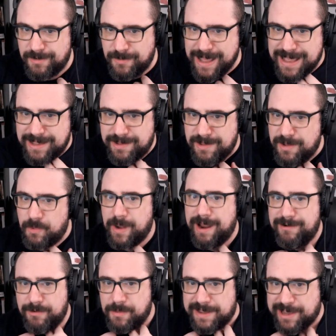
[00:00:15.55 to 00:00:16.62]
Where
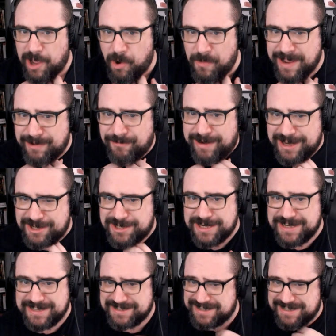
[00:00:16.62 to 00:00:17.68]
are we going,
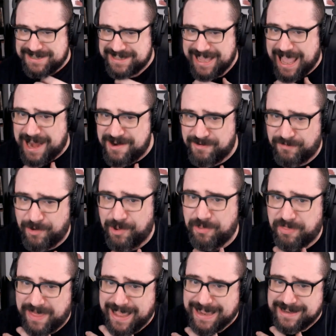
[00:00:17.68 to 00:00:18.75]
Richard? Is this the end of
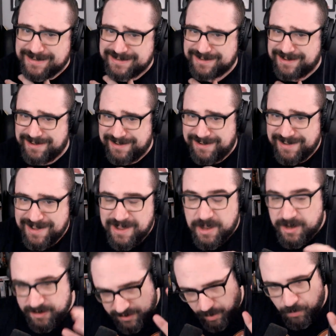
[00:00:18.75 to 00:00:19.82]
all things?
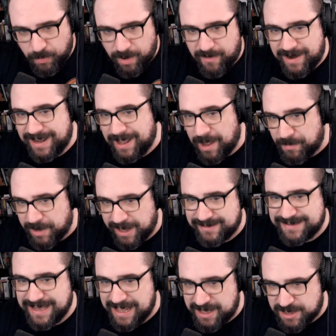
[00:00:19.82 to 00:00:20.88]
Don't worry, I'm
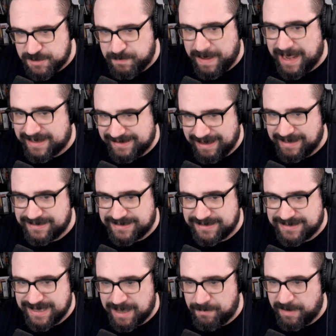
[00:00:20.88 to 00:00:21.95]
going to take us back to
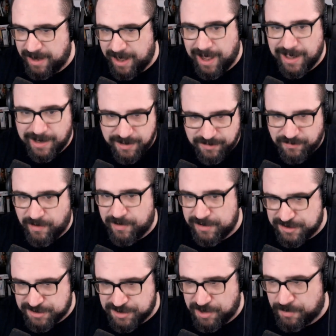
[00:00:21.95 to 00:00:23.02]
Entertainment Island
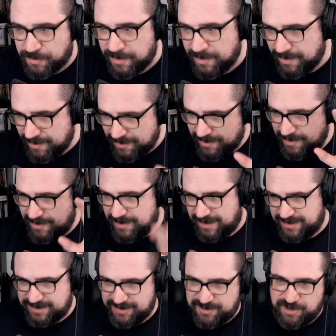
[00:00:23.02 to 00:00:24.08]
very soon.
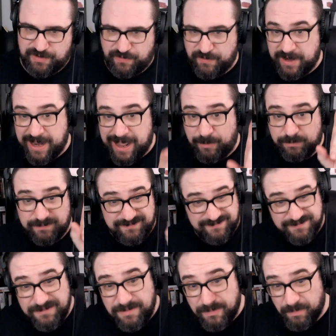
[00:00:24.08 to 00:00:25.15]
This is just for now.
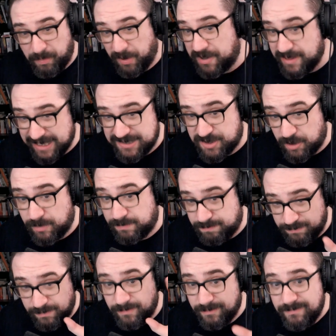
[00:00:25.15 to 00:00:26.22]
But
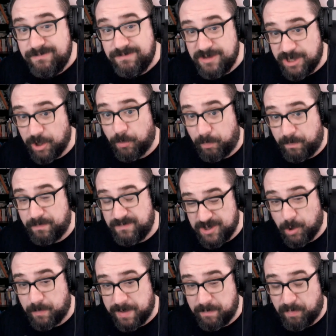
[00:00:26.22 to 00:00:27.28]

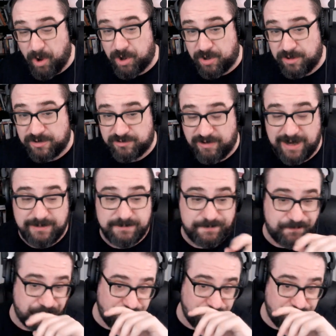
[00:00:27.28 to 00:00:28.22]
you'll be buckled, right?